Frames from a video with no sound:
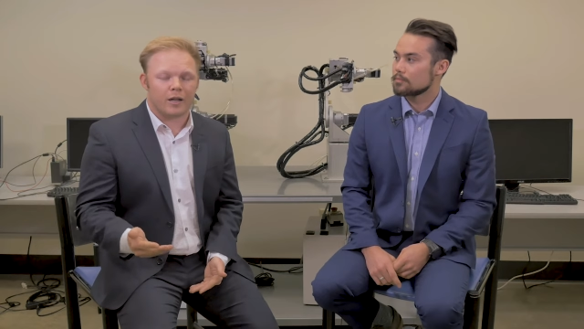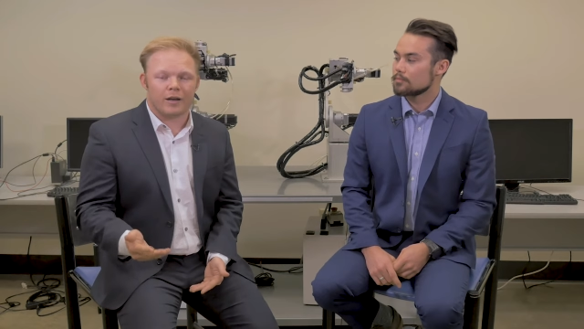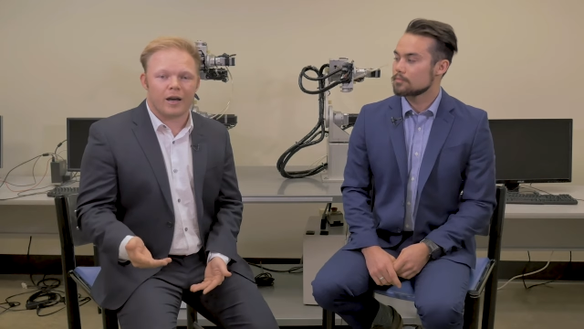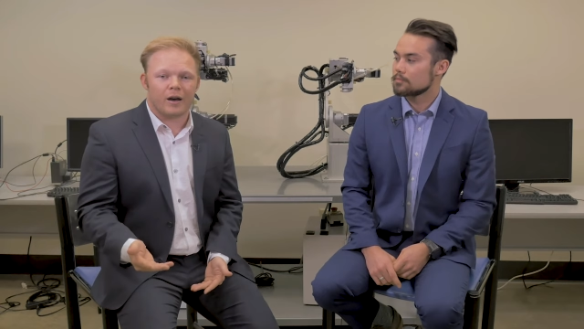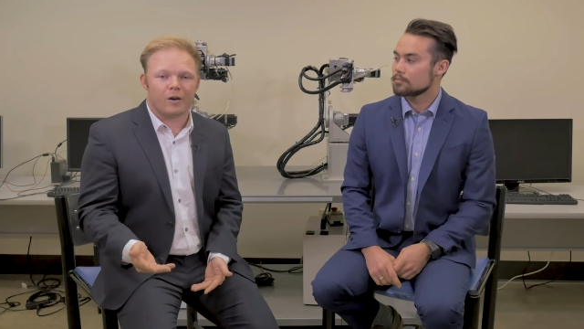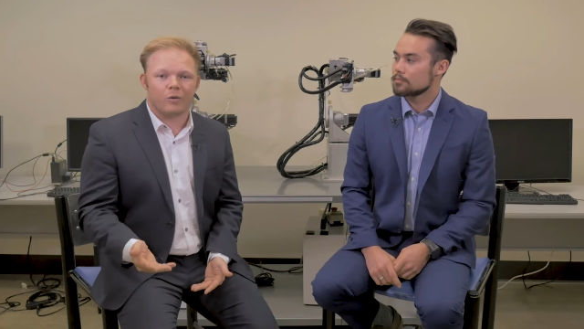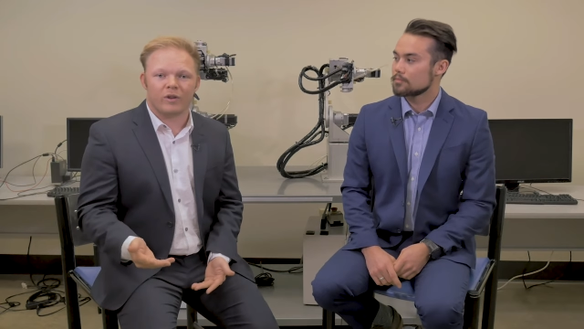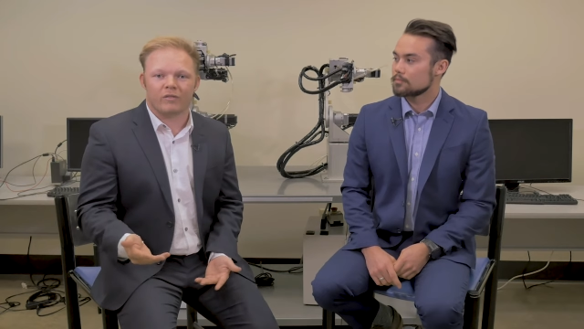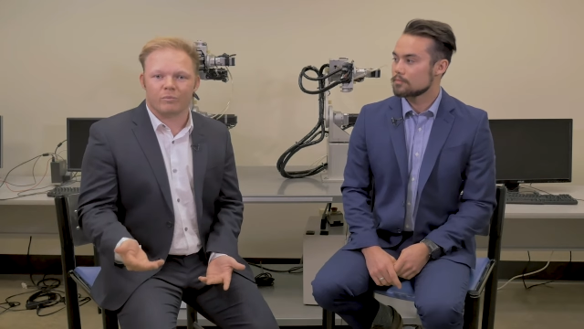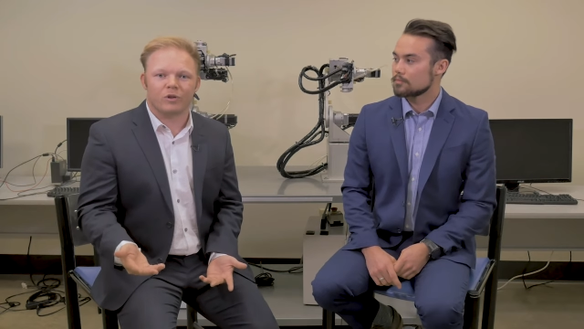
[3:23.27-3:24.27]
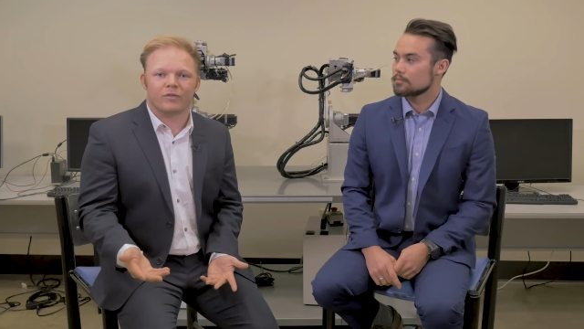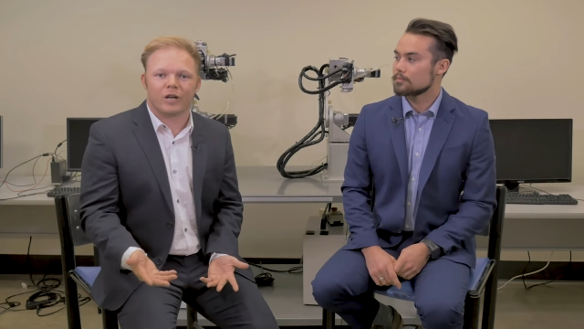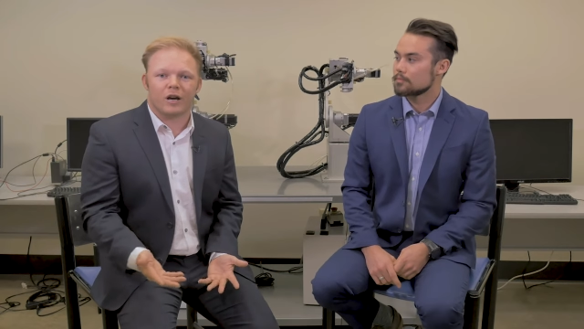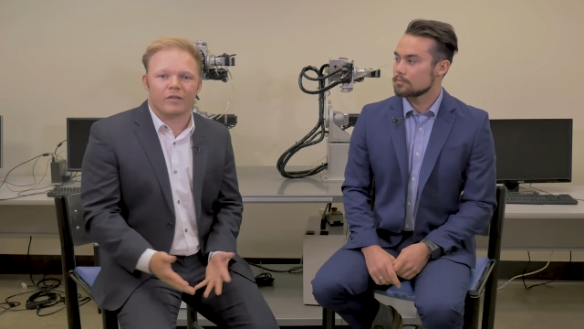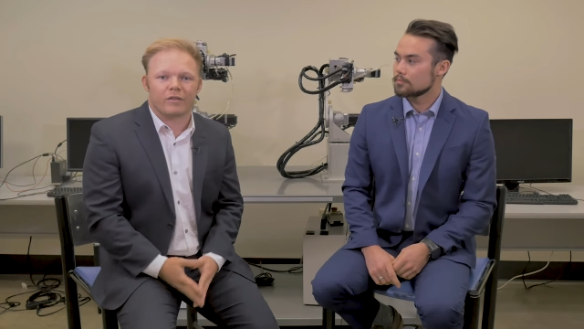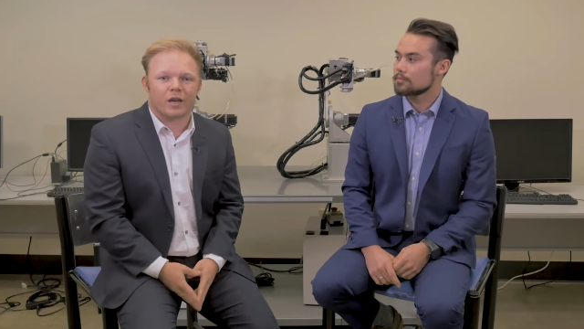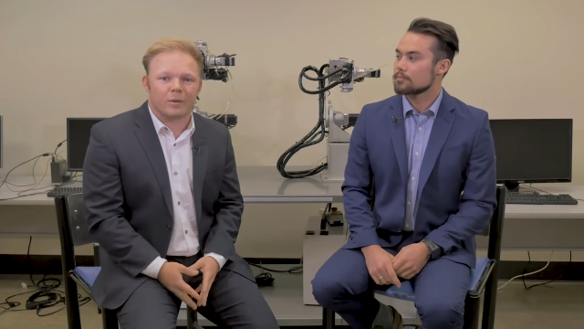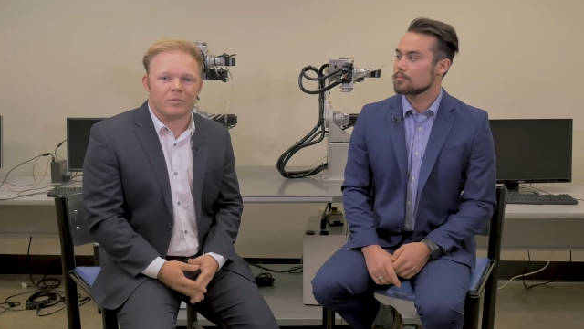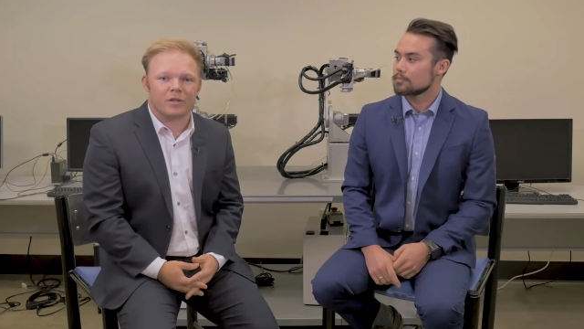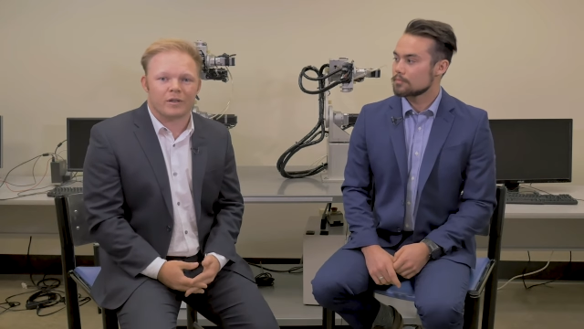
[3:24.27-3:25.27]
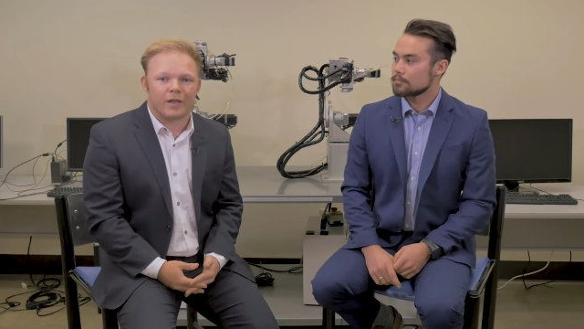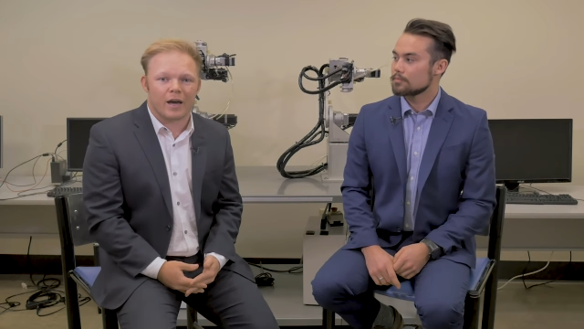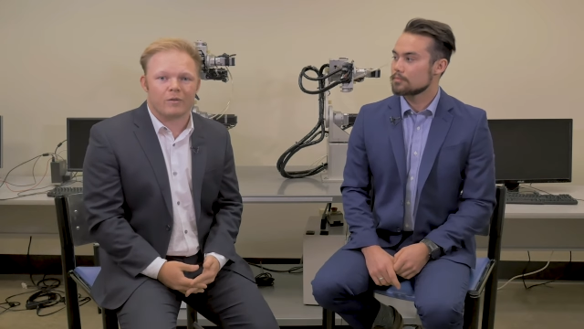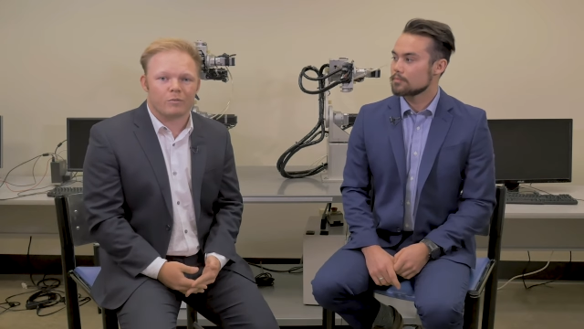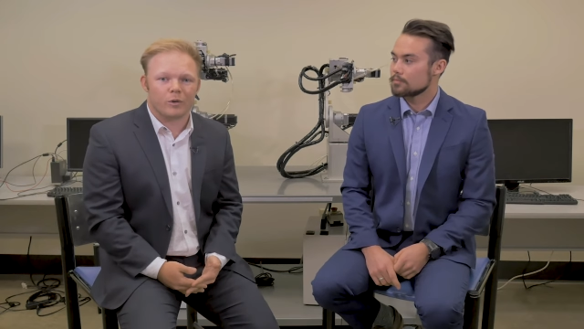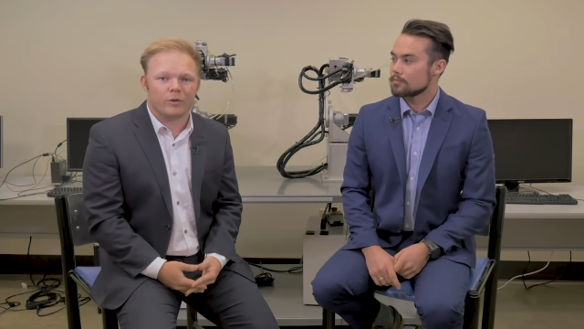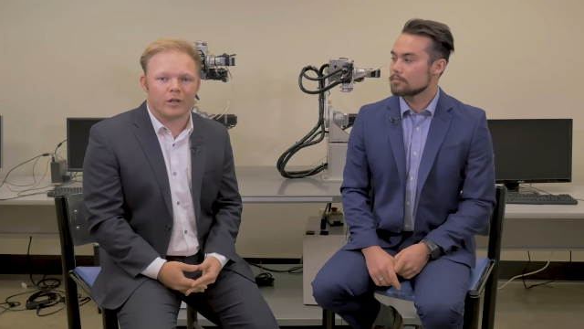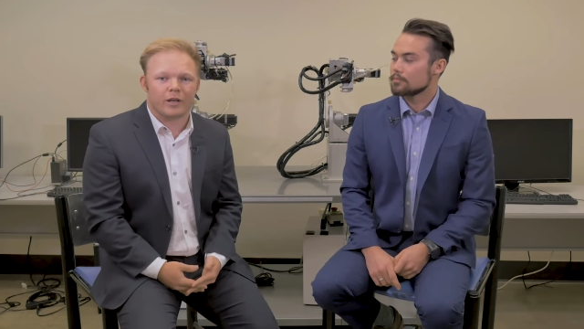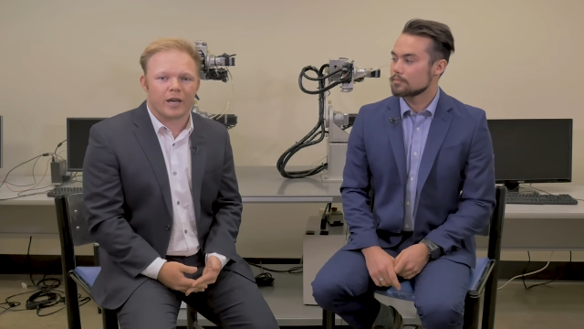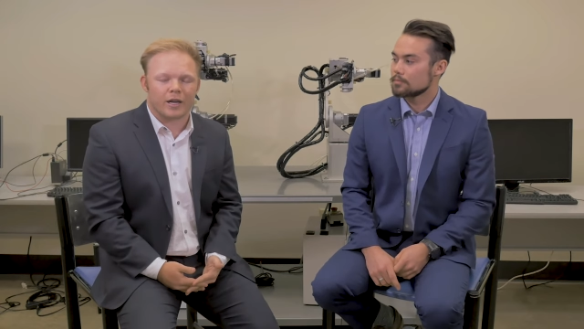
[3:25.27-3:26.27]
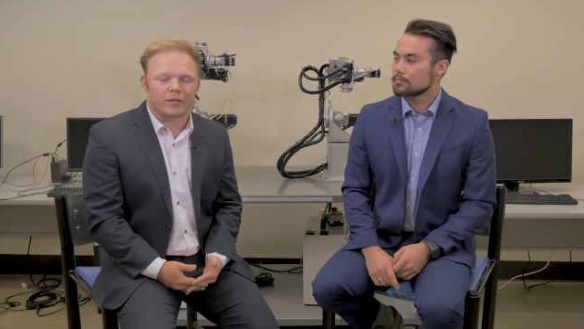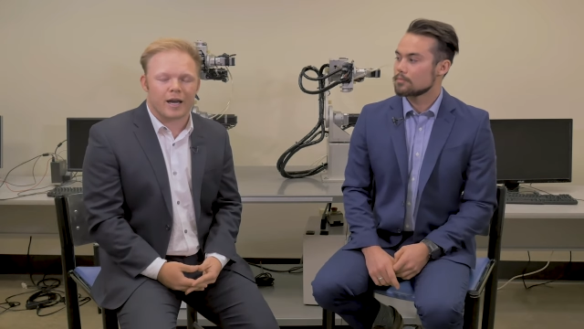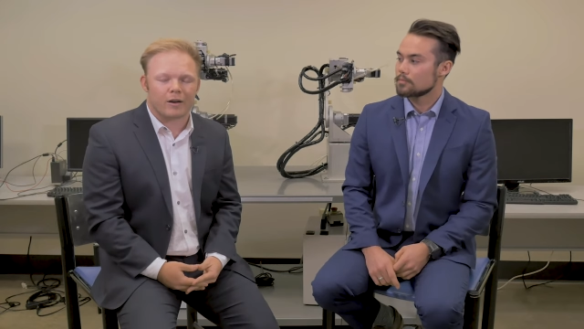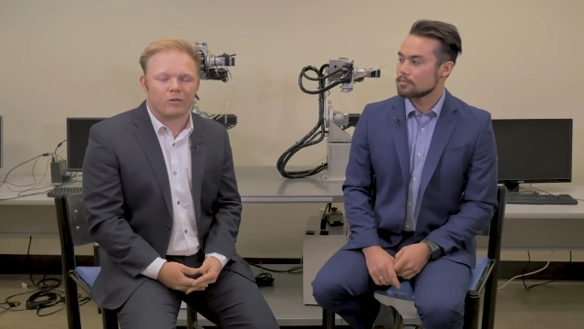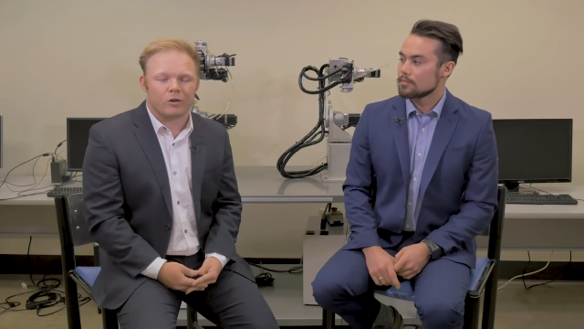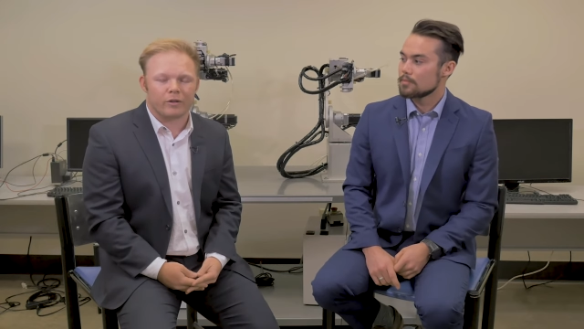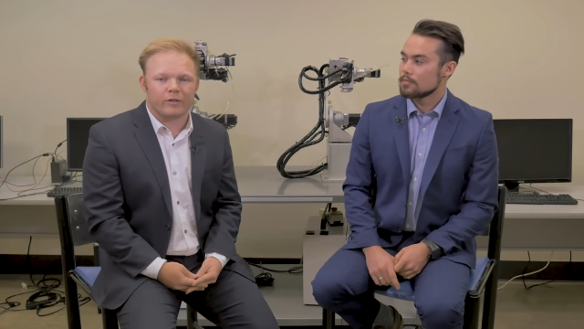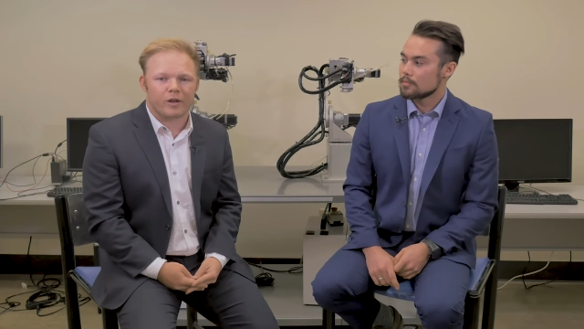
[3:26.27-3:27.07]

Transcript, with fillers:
Speaker 1: And now we have proof of concept that we really can tackle all these